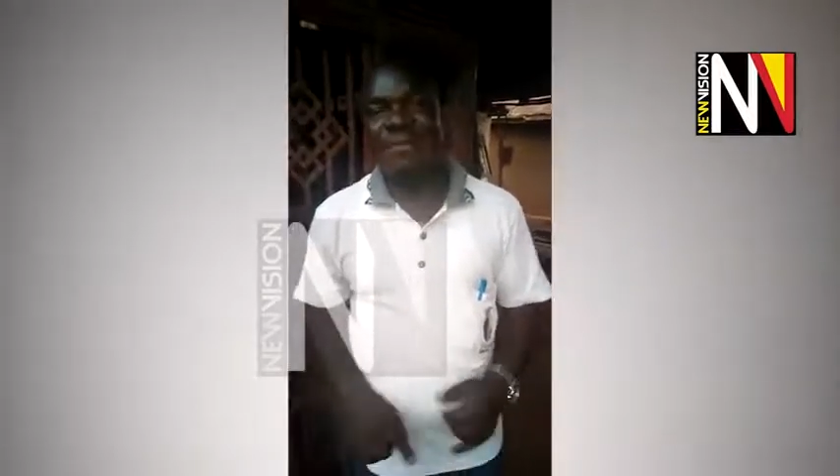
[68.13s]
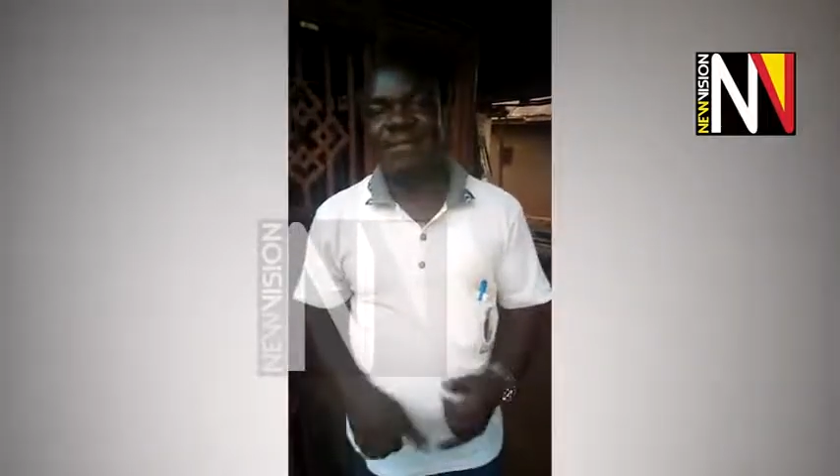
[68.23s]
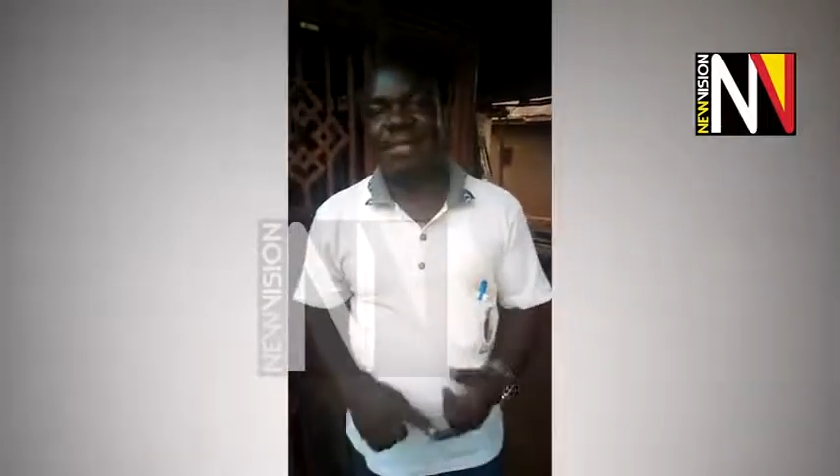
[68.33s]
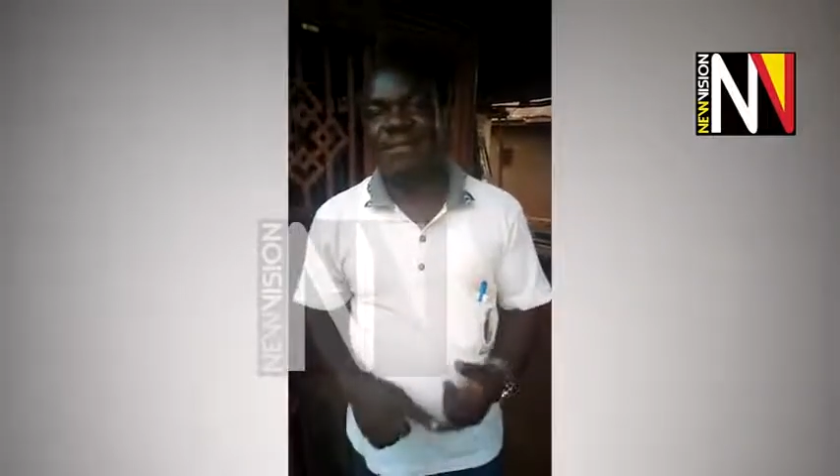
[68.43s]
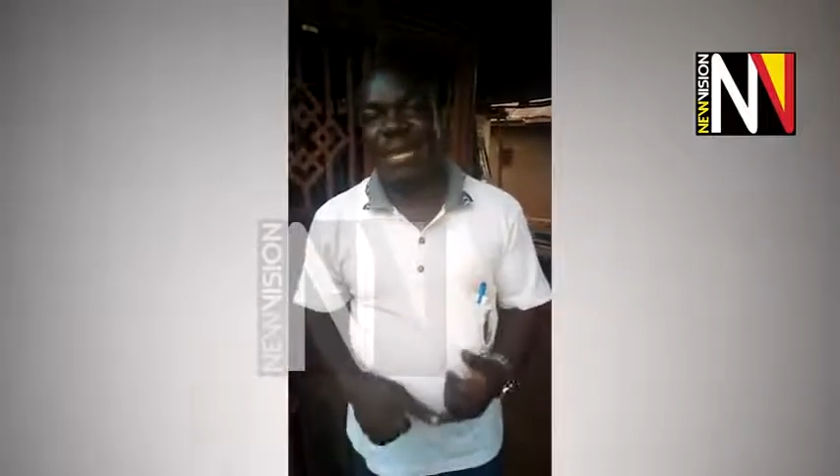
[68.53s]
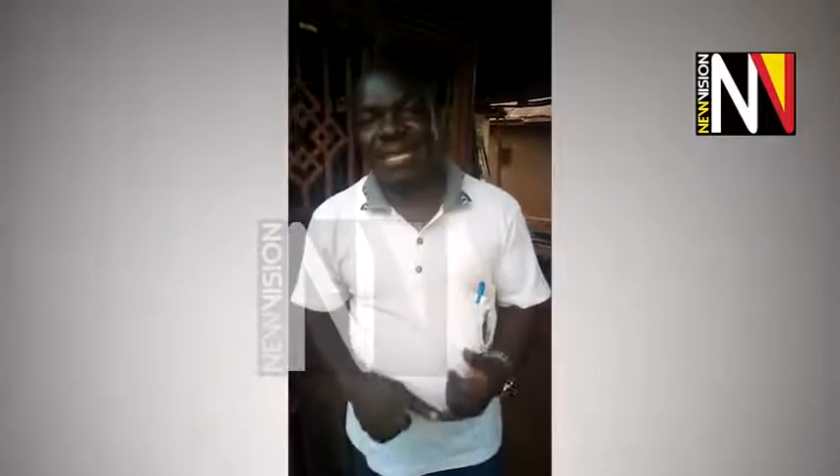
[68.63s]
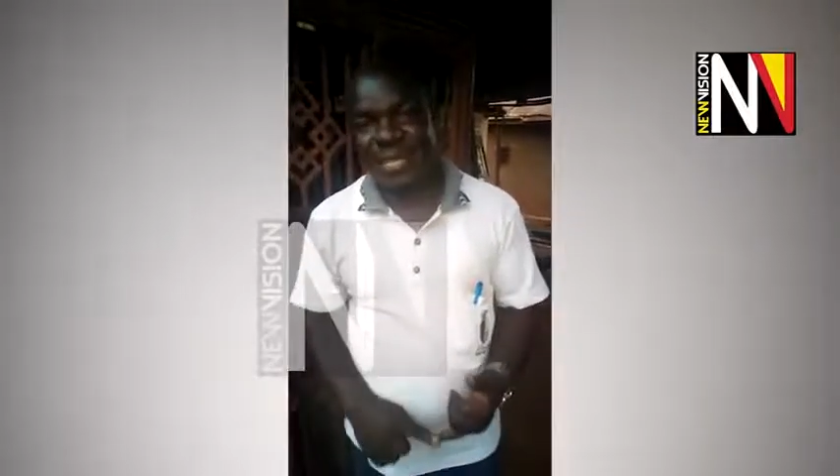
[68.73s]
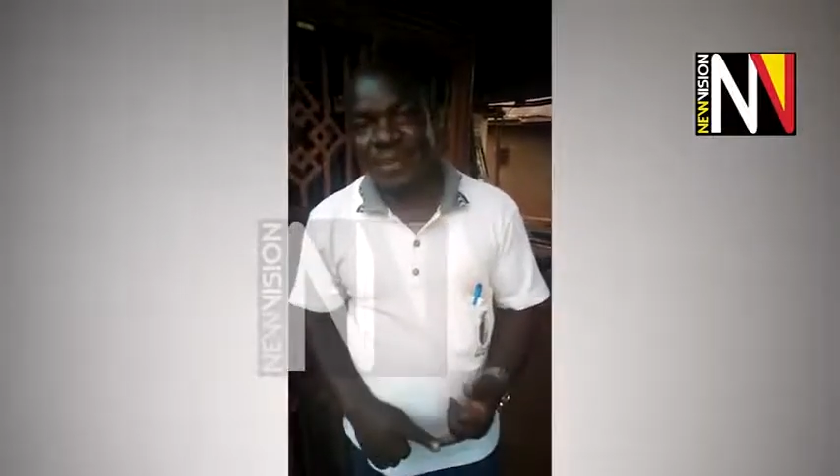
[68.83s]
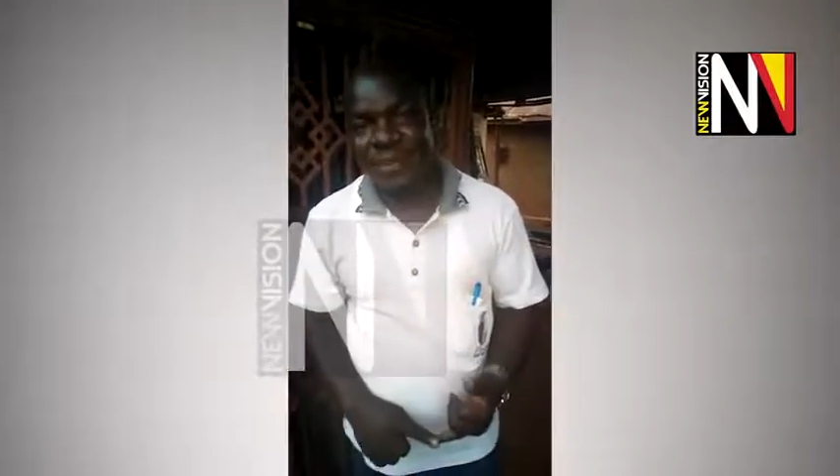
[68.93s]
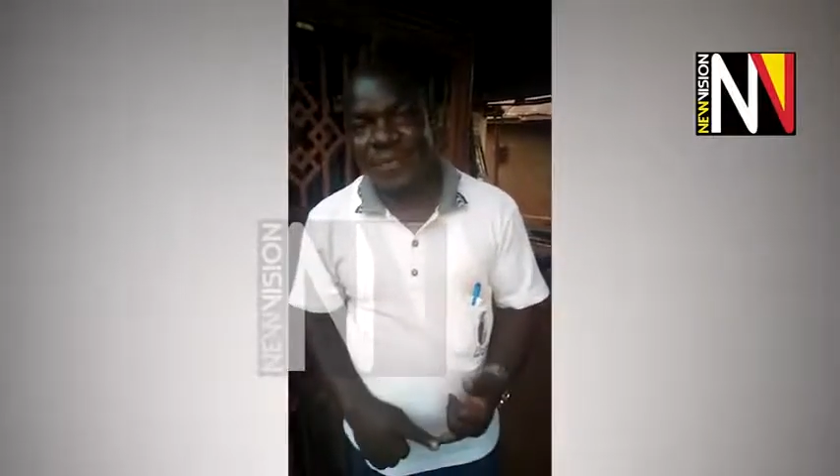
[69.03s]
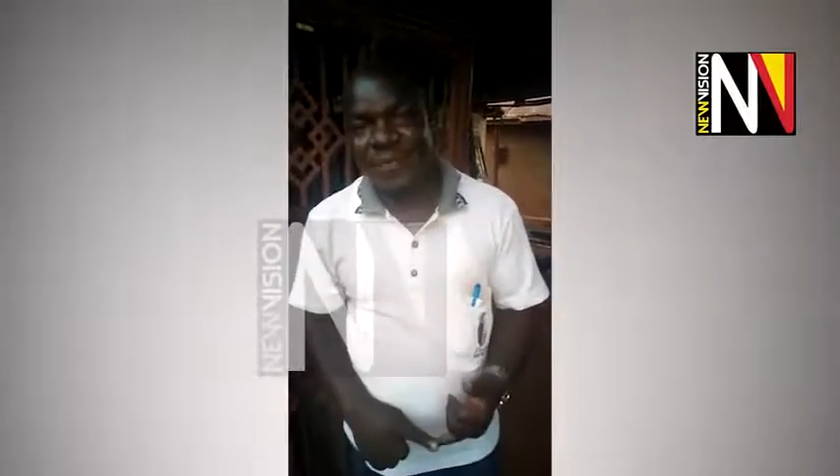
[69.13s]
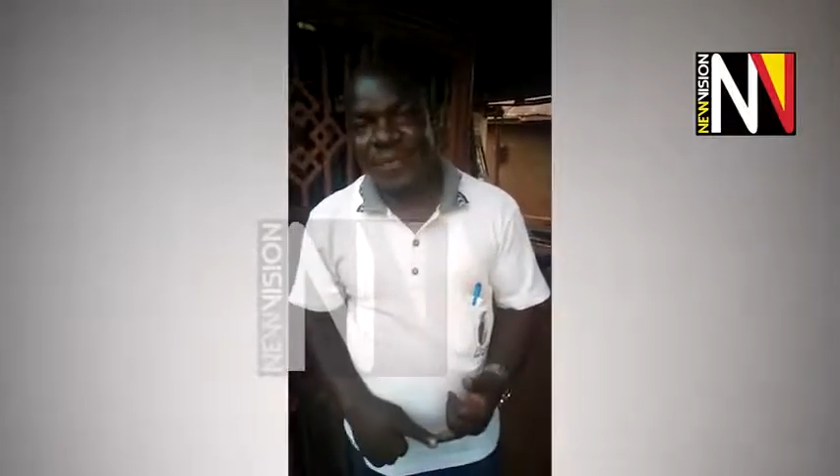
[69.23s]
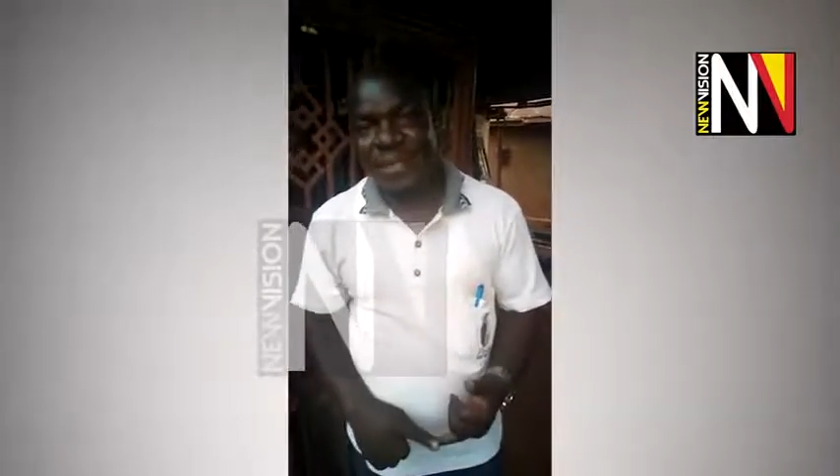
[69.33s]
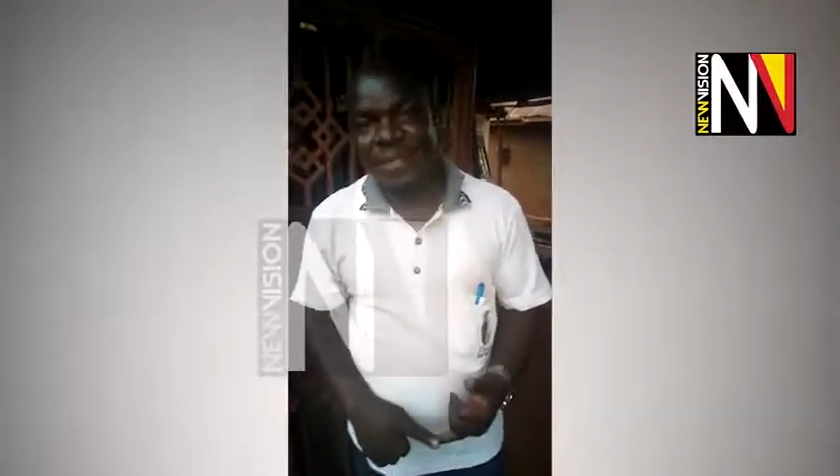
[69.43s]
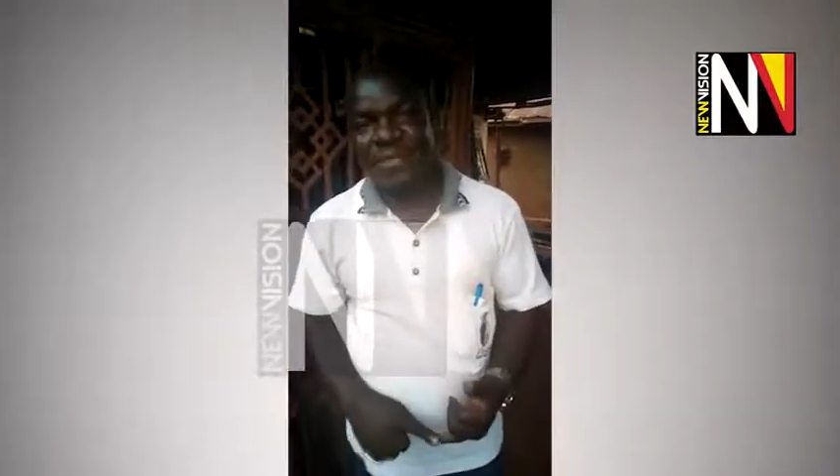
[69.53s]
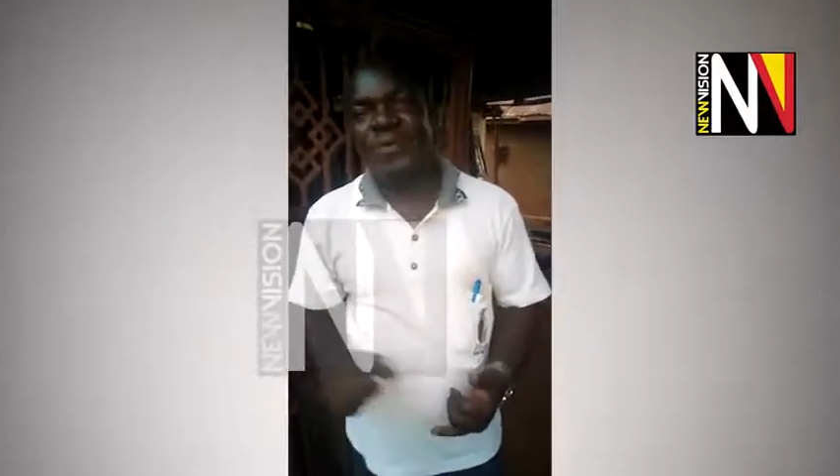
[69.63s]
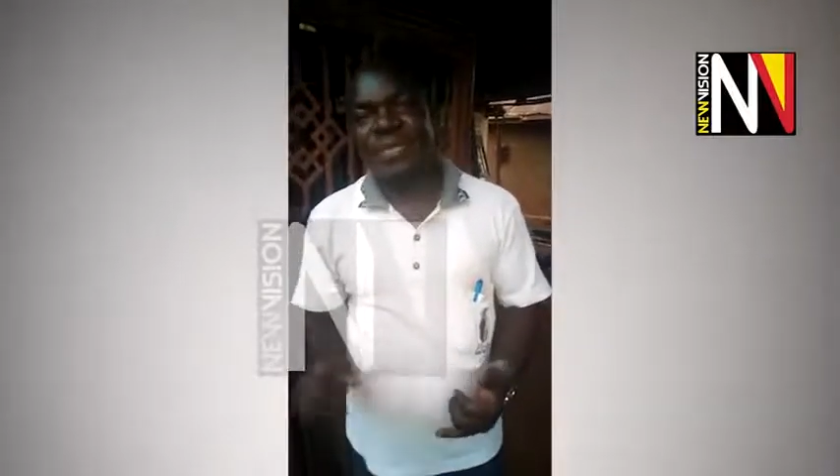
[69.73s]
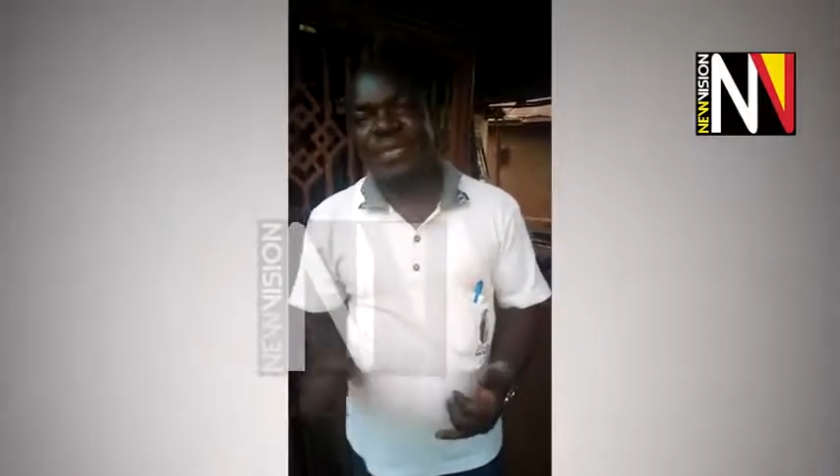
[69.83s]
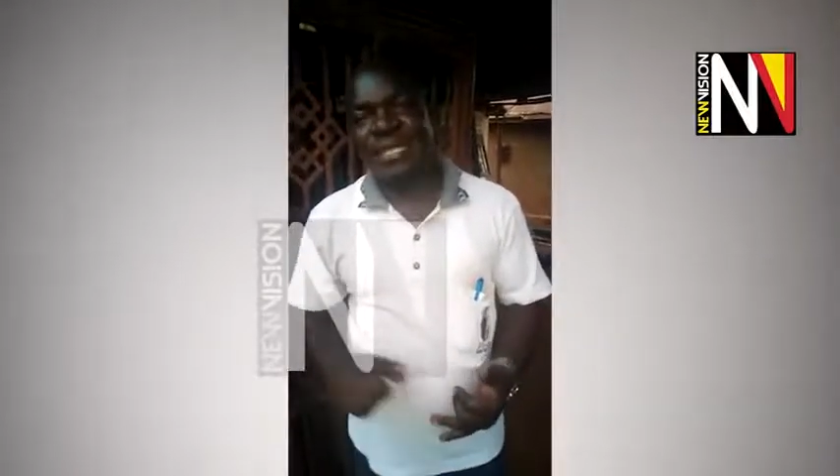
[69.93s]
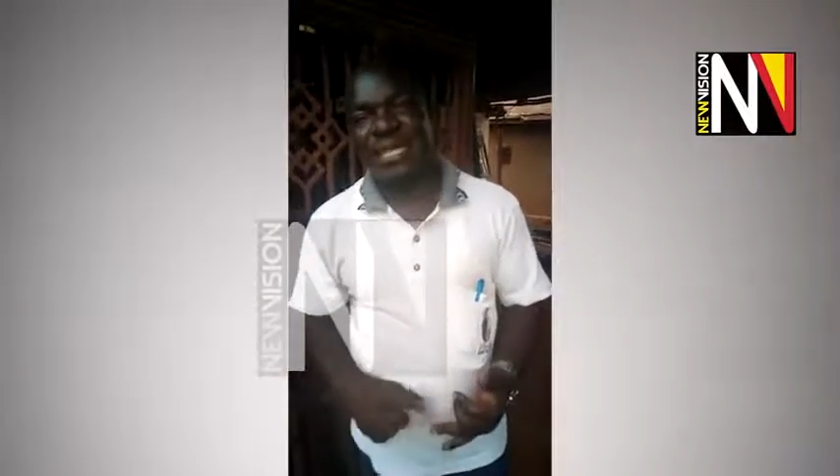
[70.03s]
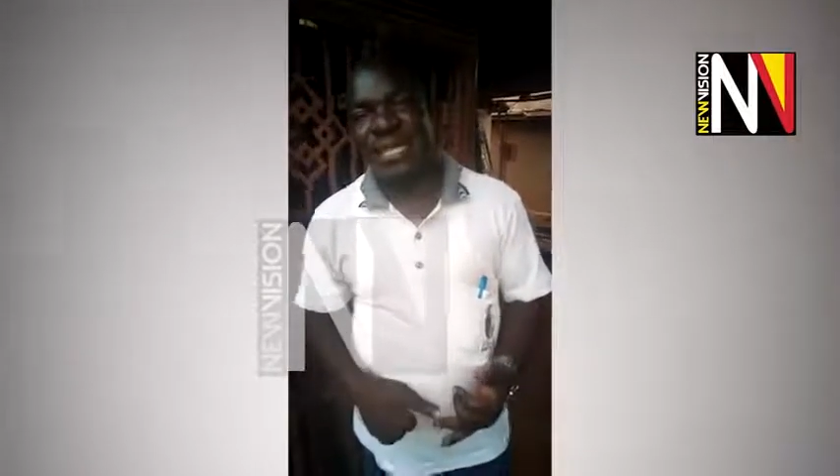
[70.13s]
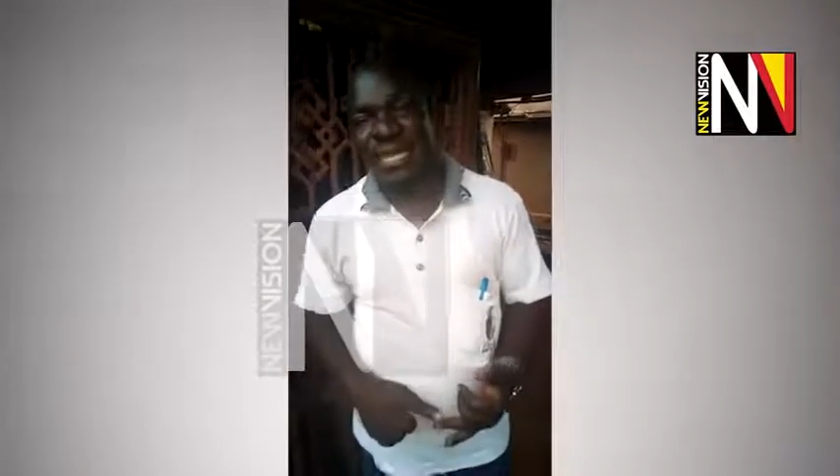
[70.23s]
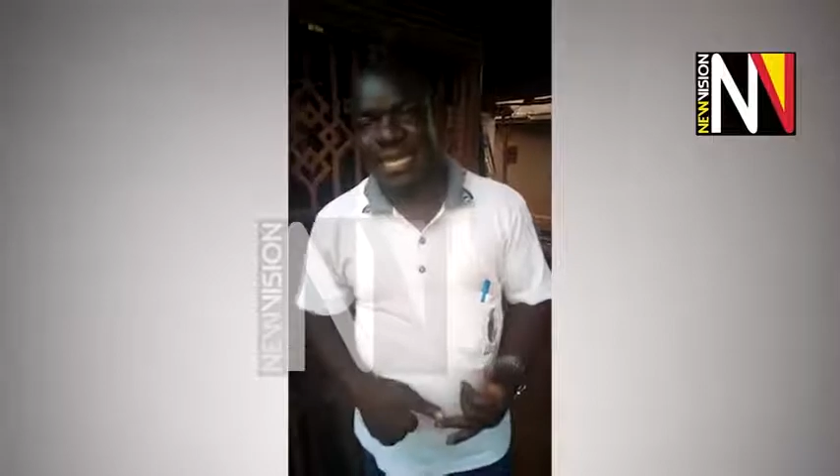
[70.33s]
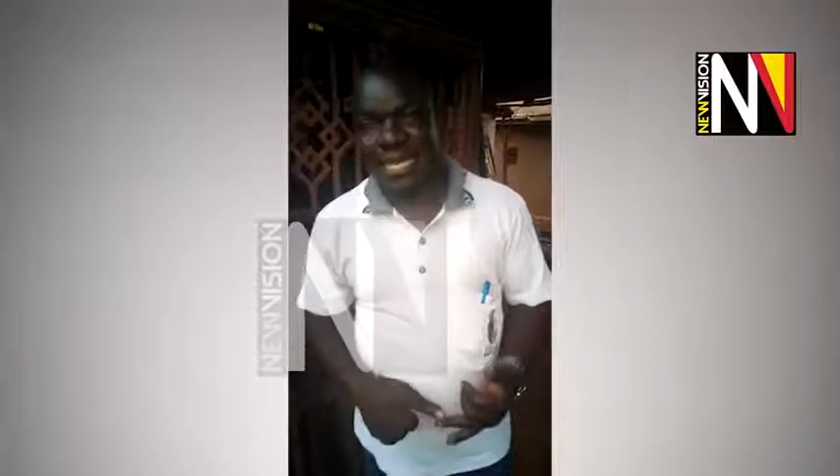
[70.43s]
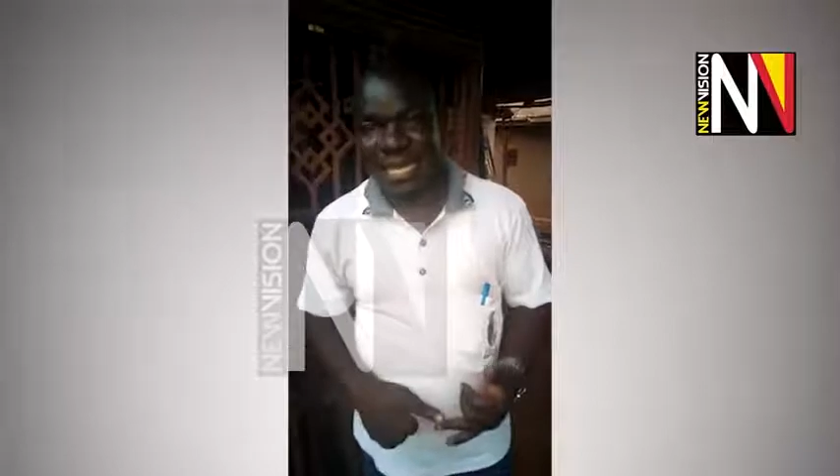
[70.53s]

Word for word: in the material to put skill in